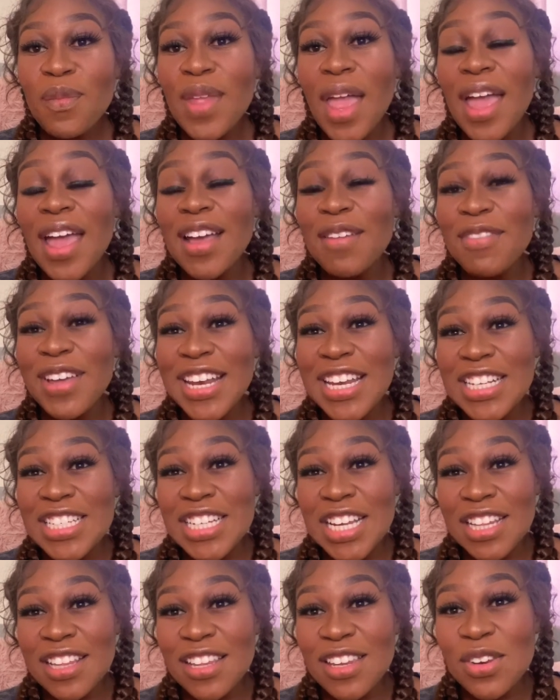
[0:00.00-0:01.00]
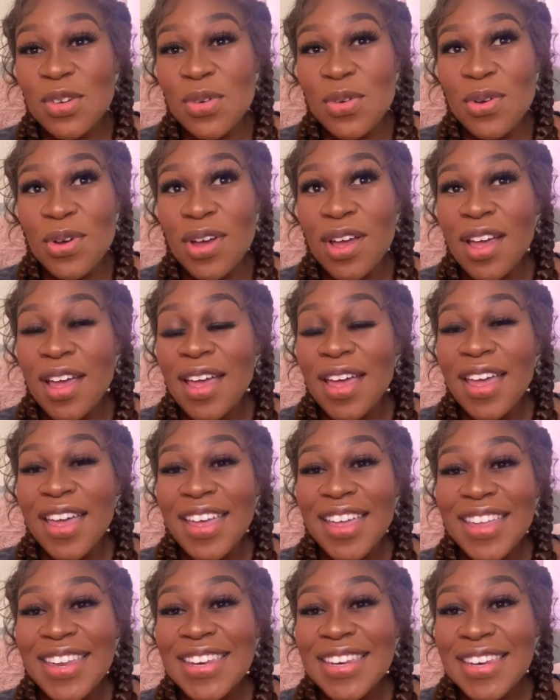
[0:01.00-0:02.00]
Veling shatenu
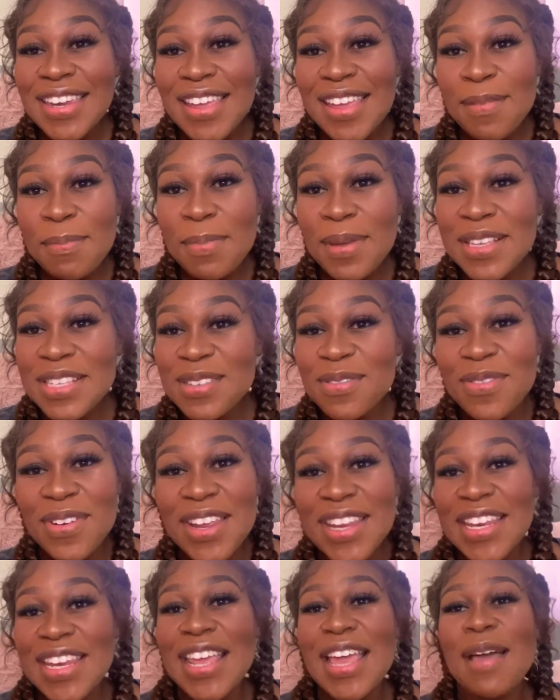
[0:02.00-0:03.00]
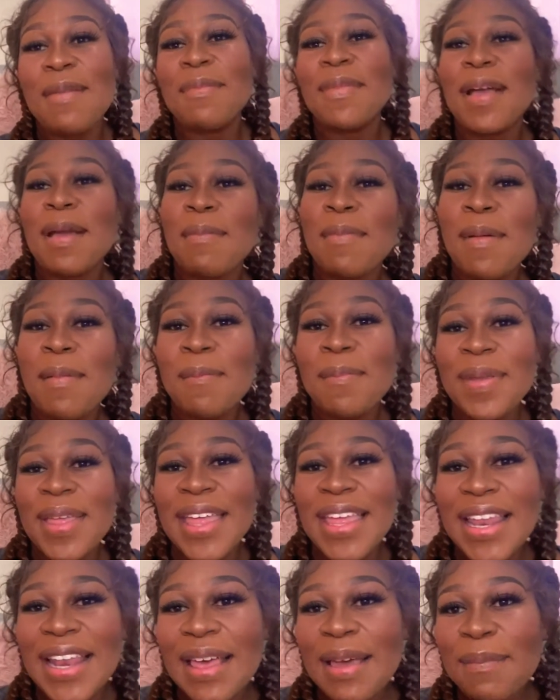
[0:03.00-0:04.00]
ne best friend yam
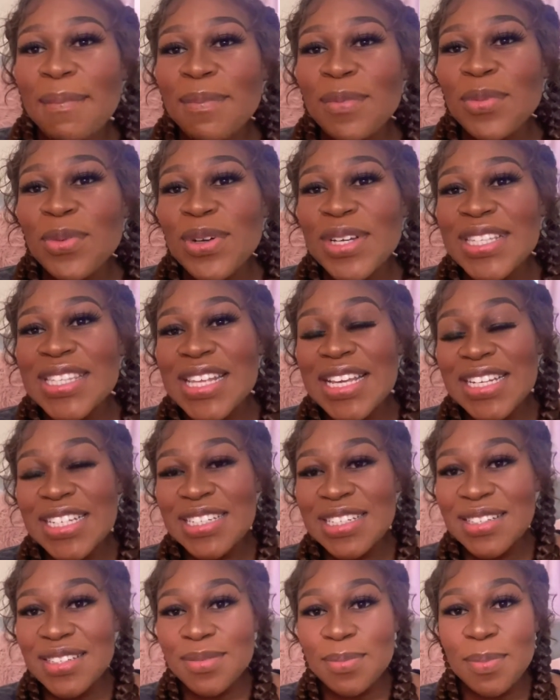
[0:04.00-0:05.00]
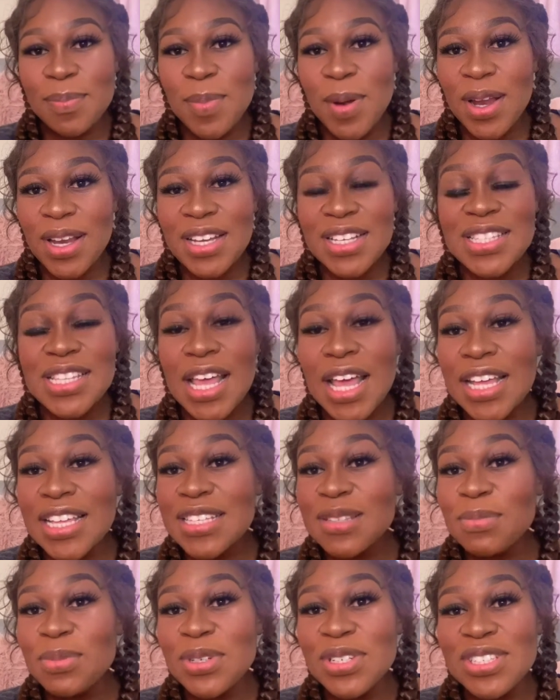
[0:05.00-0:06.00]
gamampela. We're such partners,
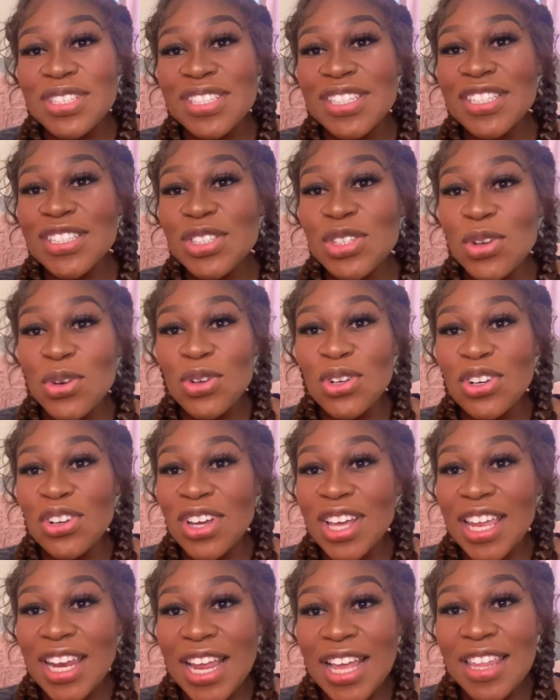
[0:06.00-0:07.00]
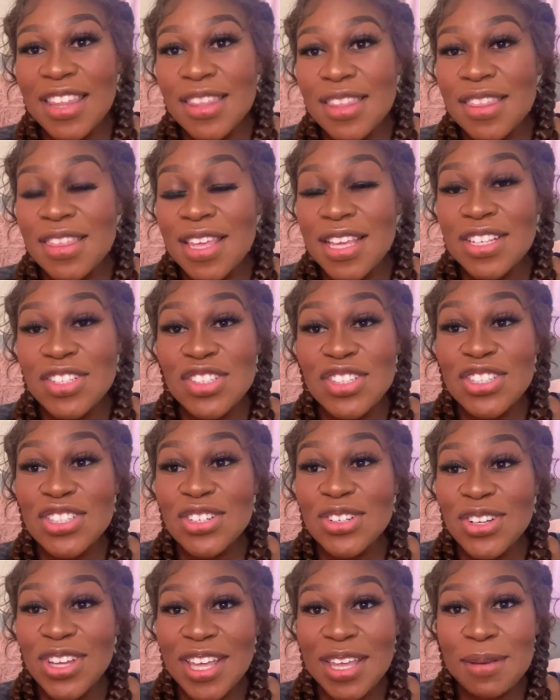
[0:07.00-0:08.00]
guys. Please just don't look at other things. Just
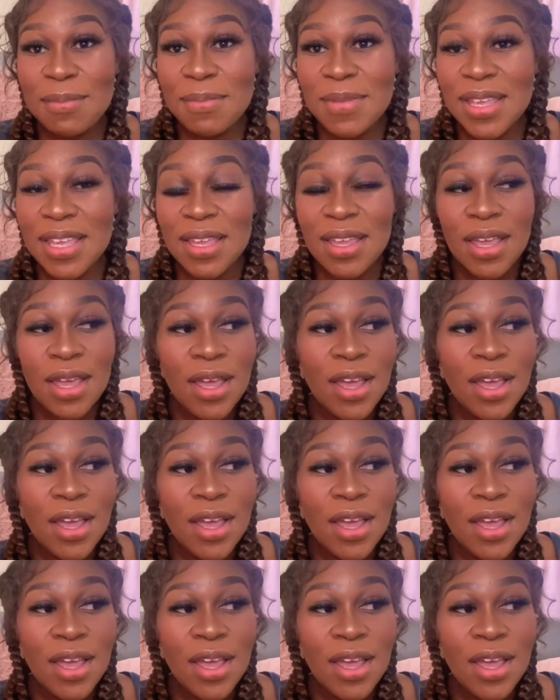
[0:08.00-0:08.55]
look at me.